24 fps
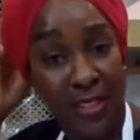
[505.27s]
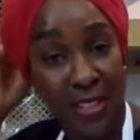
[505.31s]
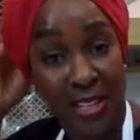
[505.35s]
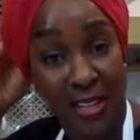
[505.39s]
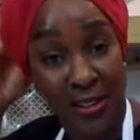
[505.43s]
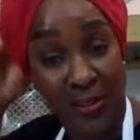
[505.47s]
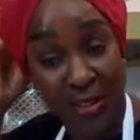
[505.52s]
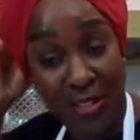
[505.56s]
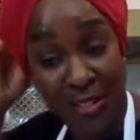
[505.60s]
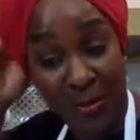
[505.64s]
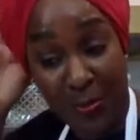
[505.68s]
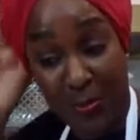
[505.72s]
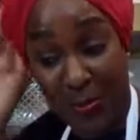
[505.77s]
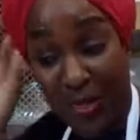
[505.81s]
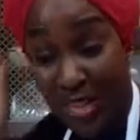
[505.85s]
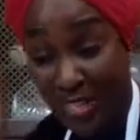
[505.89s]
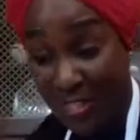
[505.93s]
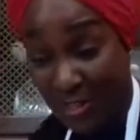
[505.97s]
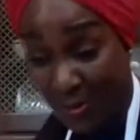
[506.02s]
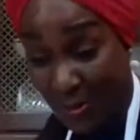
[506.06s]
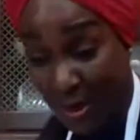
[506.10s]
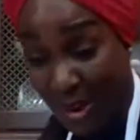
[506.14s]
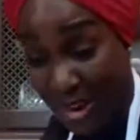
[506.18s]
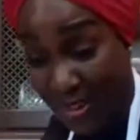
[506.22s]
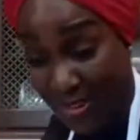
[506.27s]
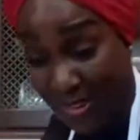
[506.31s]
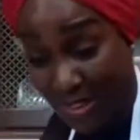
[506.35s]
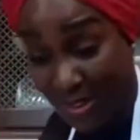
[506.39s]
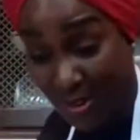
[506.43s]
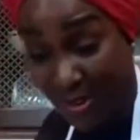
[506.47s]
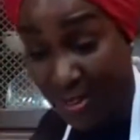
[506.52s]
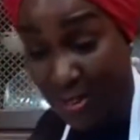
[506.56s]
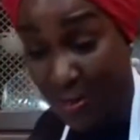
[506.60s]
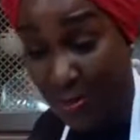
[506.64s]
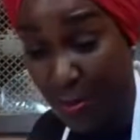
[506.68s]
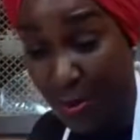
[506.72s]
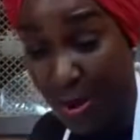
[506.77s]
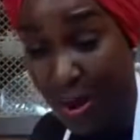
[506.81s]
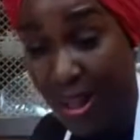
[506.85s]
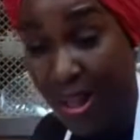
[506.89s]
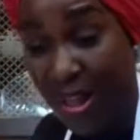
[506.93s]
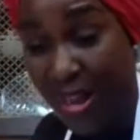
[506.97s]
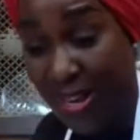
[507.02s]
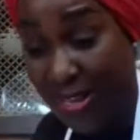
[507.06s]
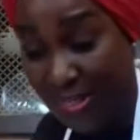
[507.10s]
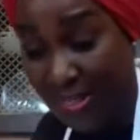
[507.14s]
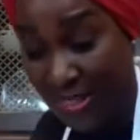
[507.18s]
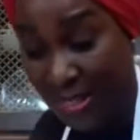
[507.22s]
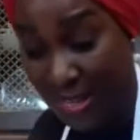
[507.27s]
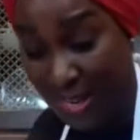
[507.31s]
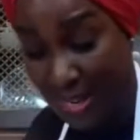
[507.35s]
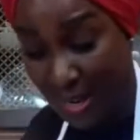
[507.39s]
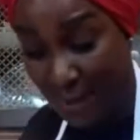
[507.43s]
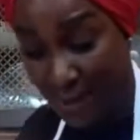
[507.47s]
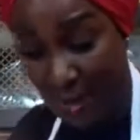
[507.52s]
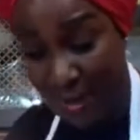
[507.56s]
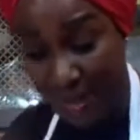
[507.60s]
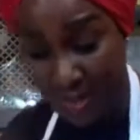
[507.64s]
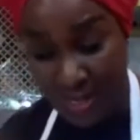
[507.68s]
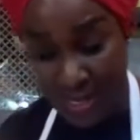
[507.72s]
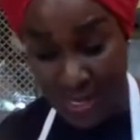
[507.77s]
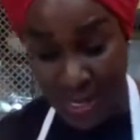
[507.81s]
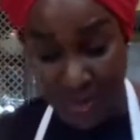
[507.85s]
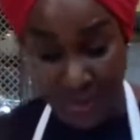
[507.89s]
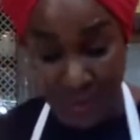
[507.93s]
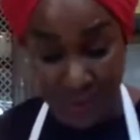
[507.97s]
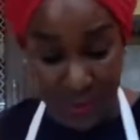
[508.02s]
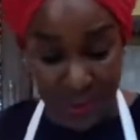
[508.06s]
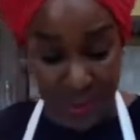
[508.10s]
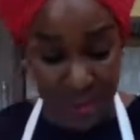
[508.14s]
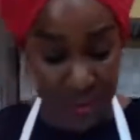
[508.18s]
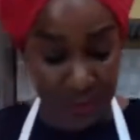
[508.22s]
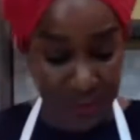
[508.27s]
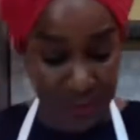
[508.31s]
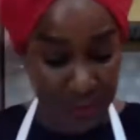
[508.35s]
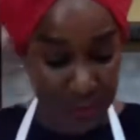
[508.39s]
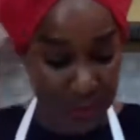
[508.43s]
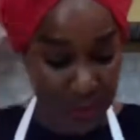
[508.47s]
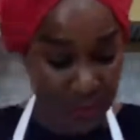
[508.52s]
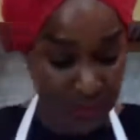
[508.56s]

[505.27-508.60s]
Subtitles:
That's right, there is a prize. Can anybody tell me?